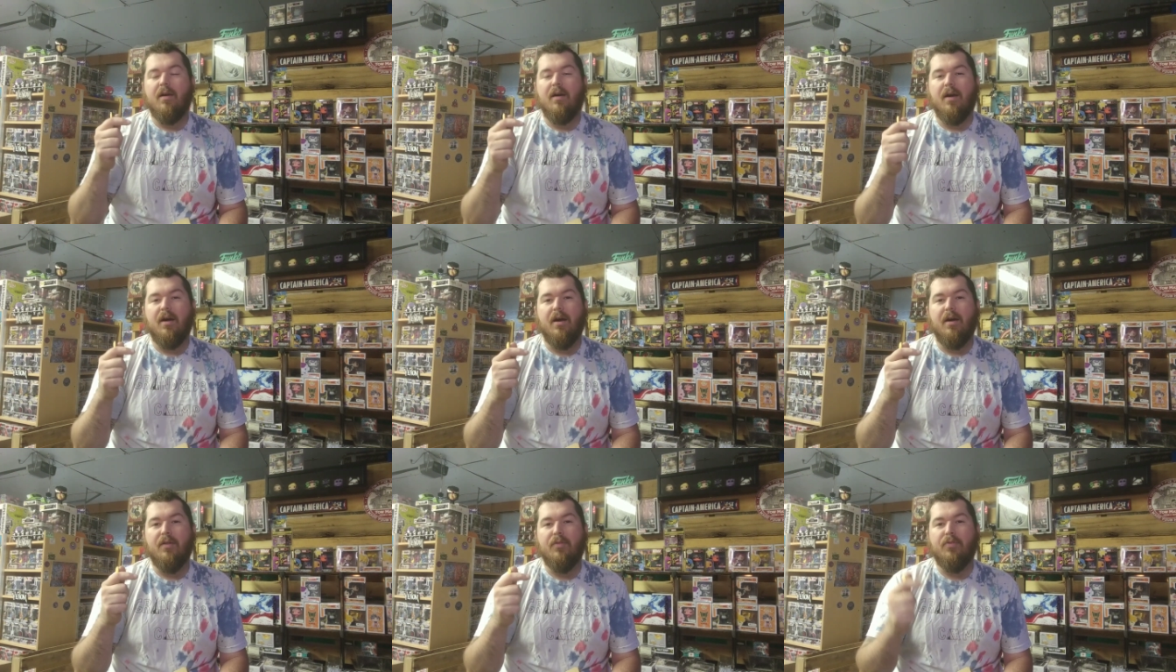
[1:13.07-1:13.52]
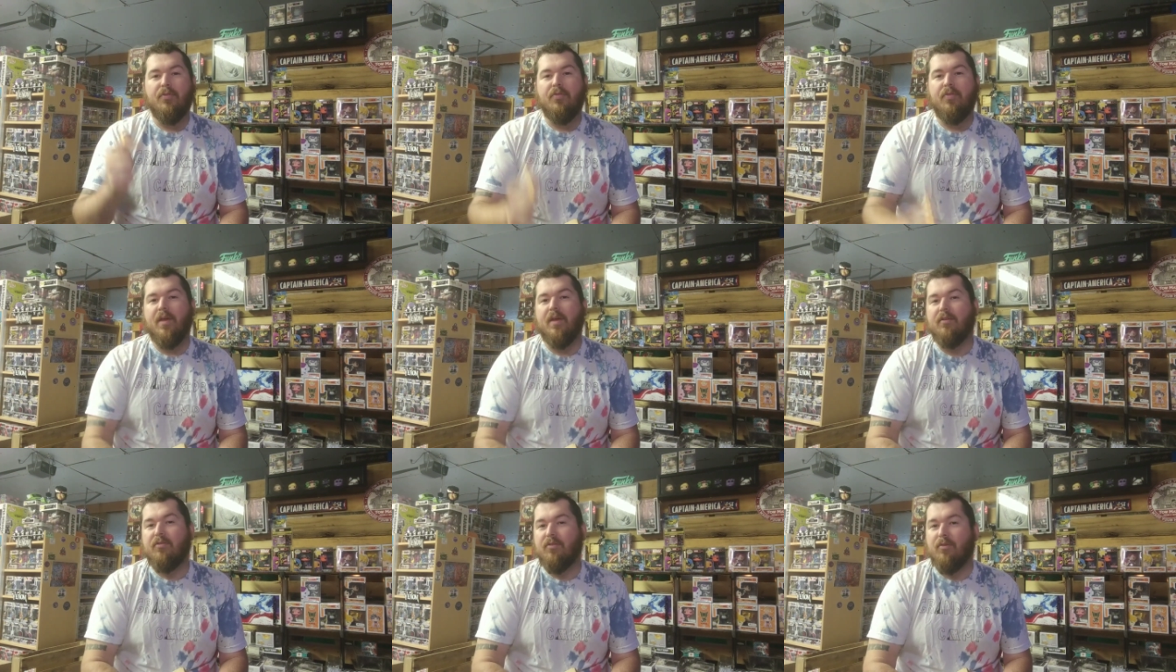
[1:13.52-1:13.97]
Uh,
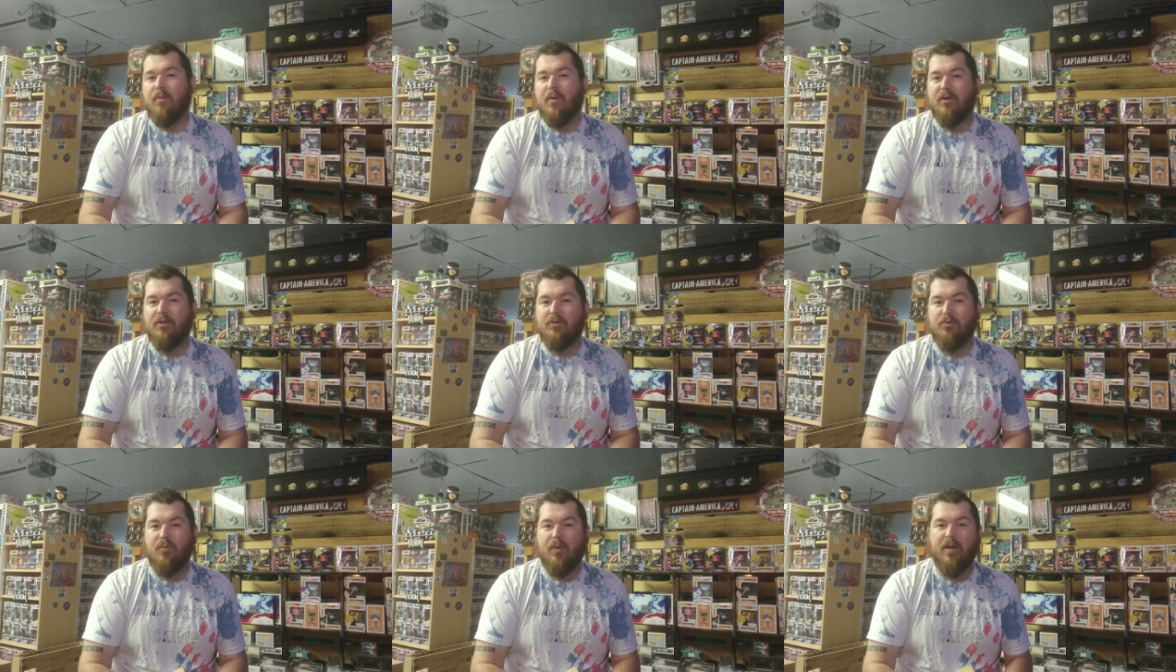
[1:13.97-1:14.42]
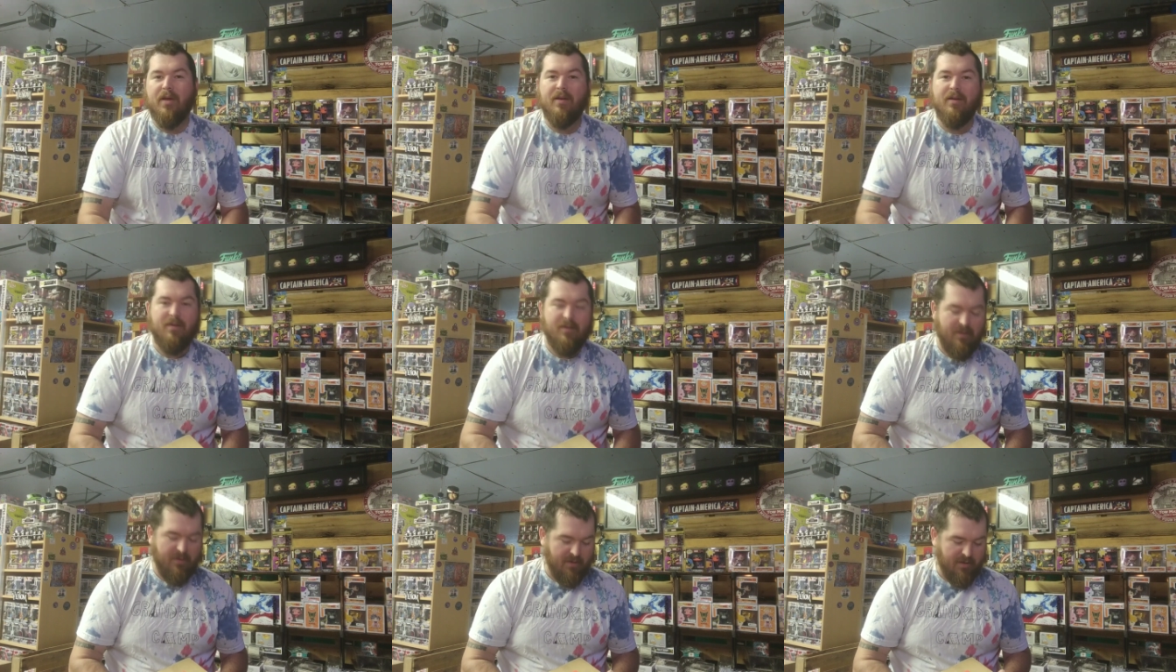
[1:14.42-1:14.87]
thanks so much, Wayne.
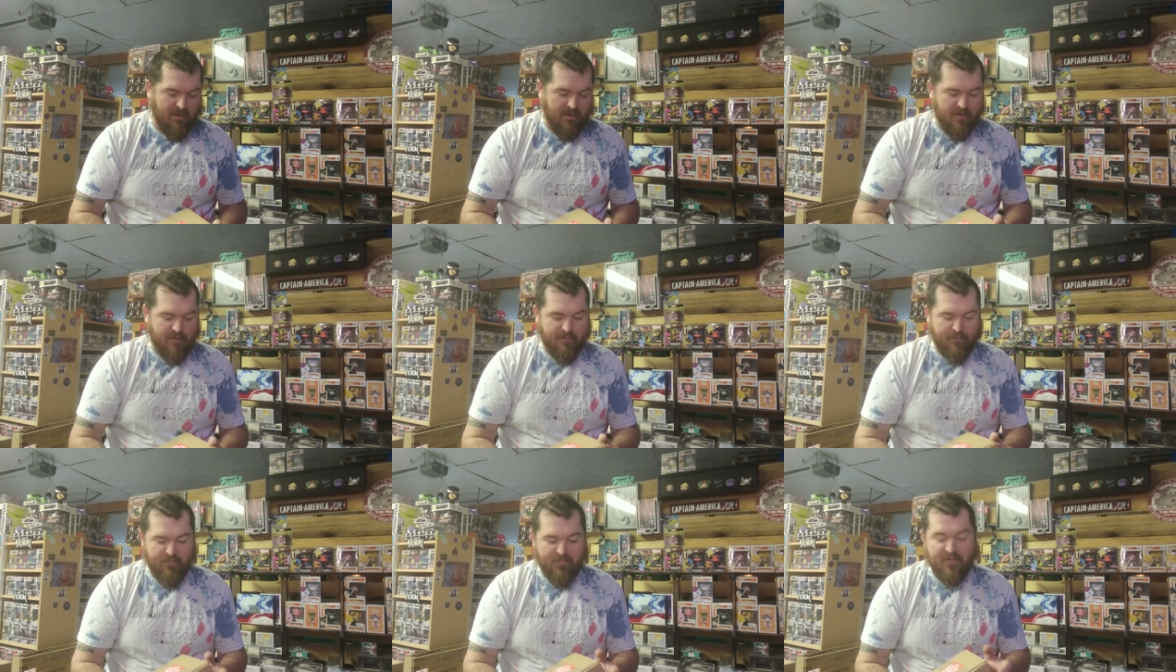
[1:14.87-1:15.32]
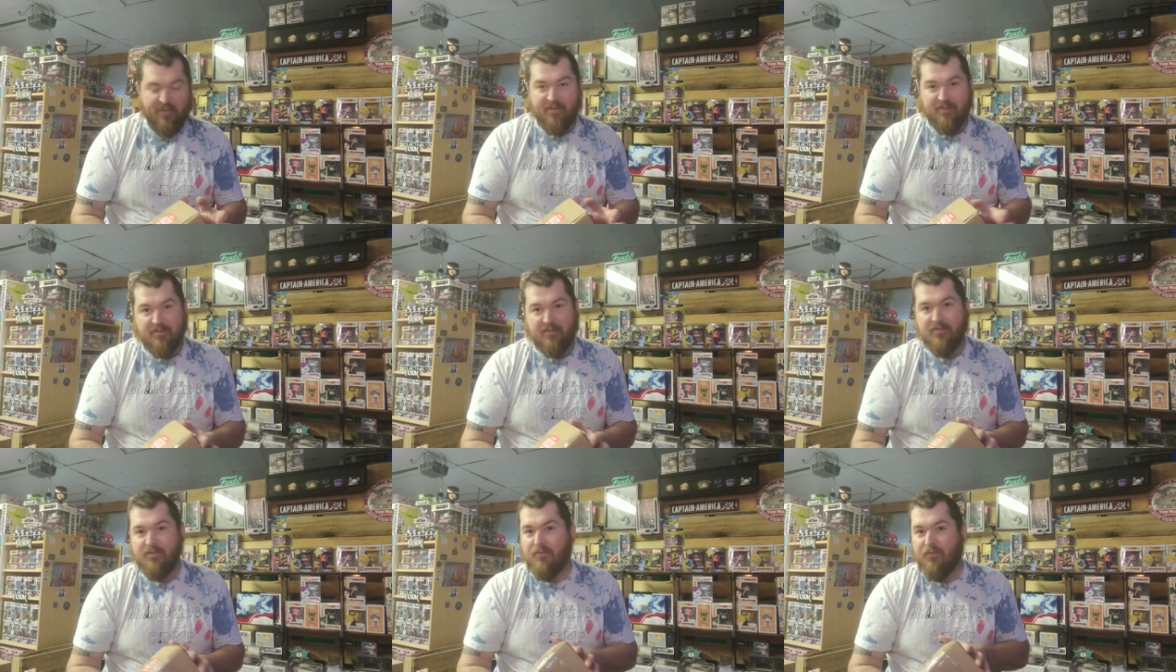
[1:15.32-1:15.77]
Um,
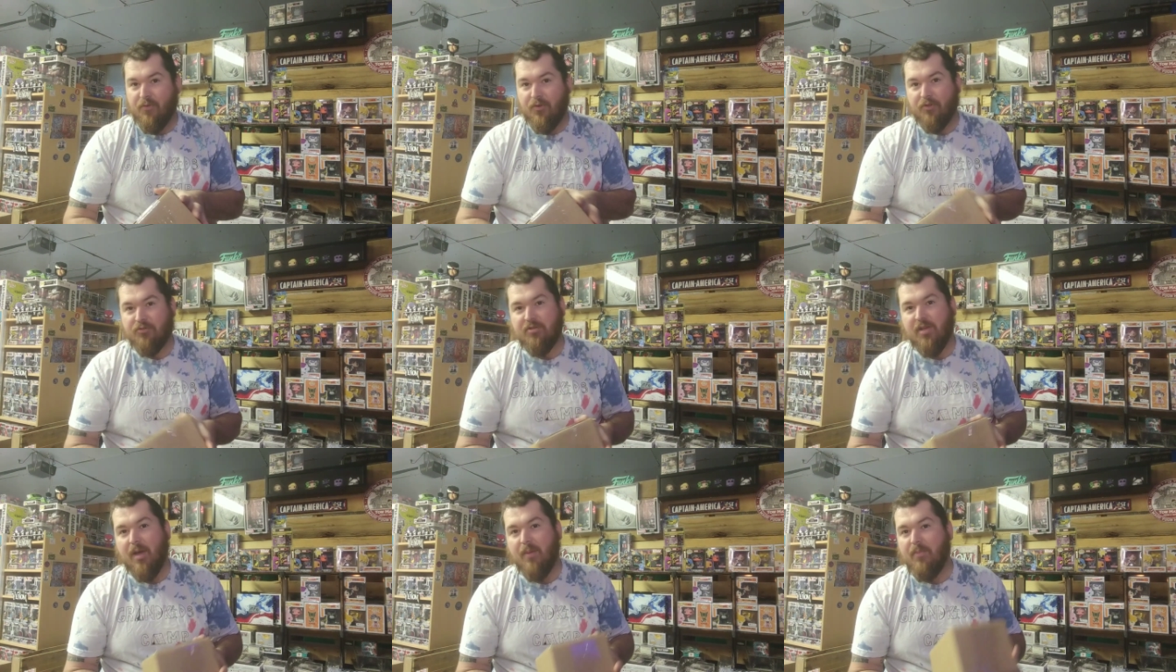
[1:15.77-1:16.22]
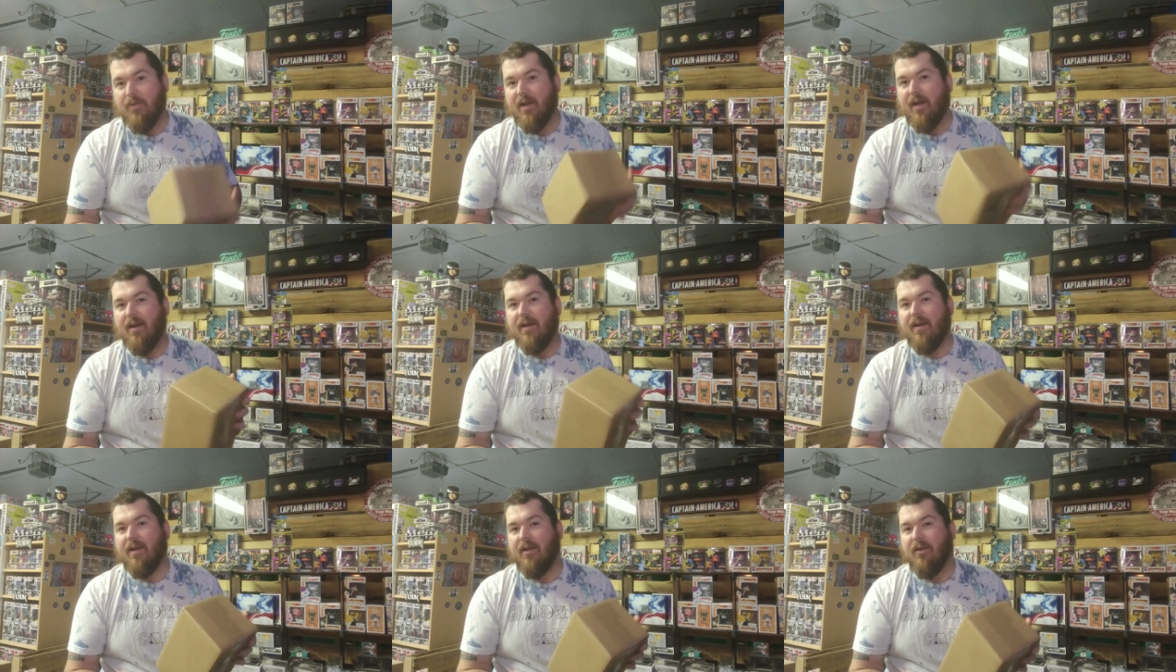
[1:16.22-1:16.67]
this isn't the first time we
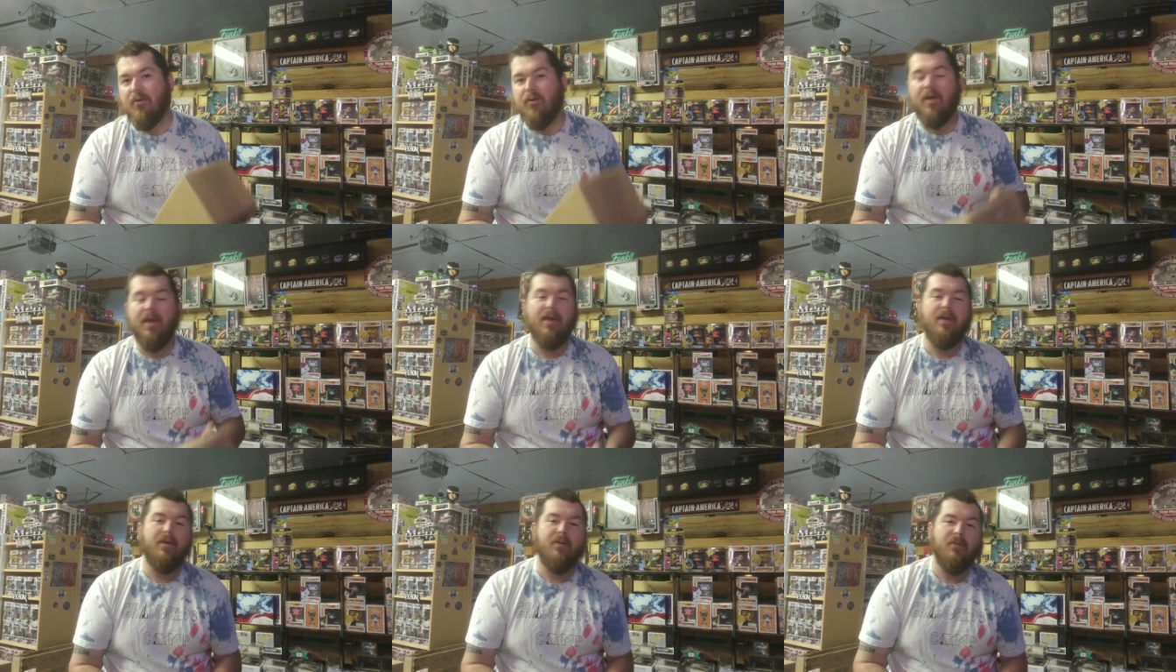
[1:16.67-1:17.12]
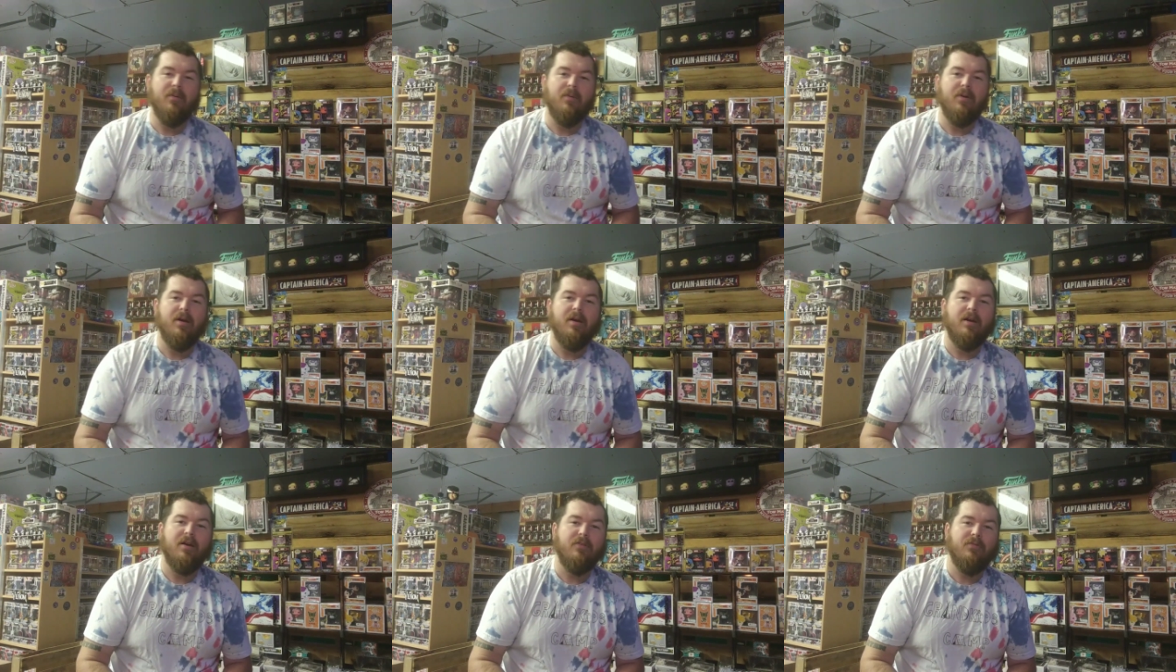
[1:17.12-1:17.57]
got an AOK
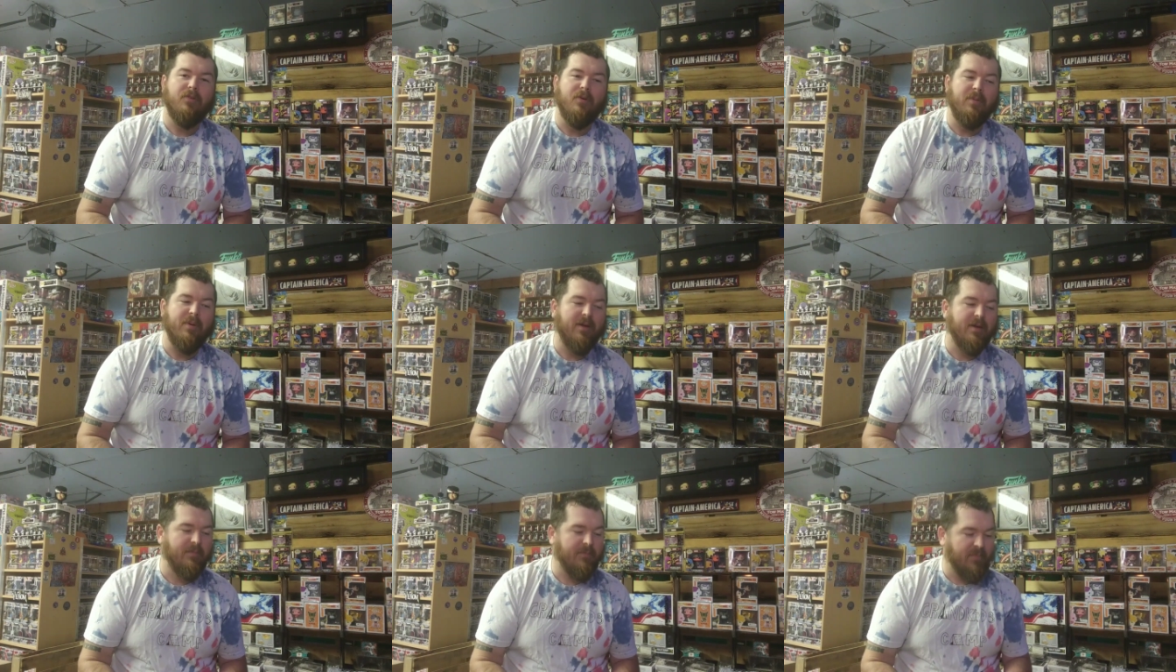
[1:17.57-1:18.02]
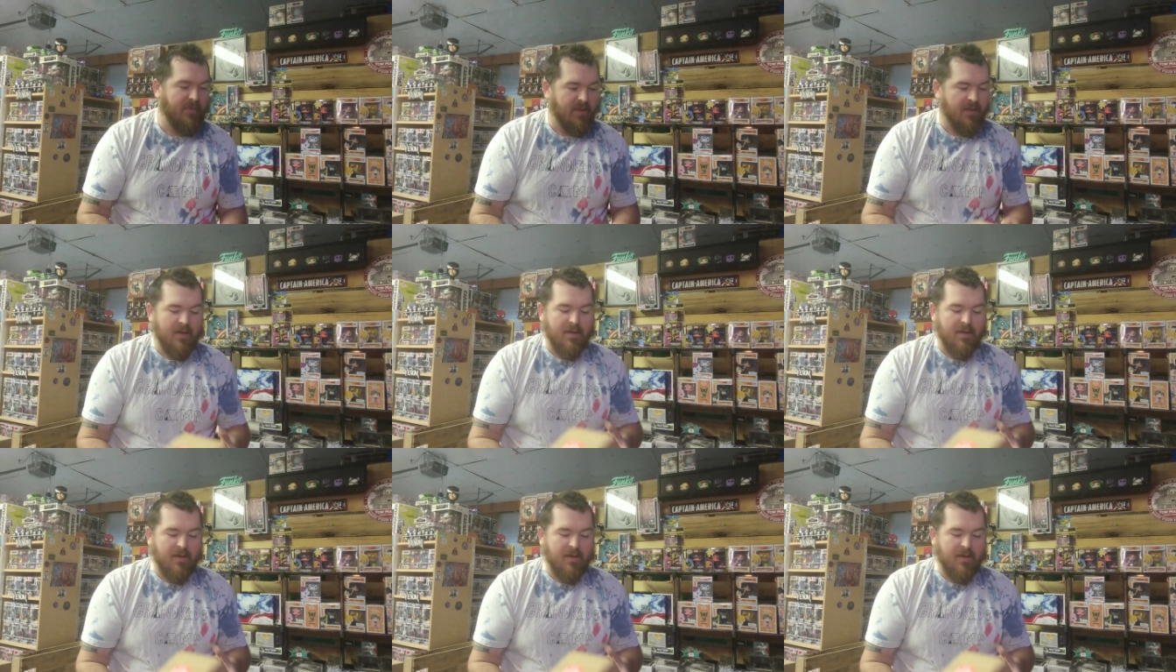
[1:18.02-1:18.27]
uh, from him.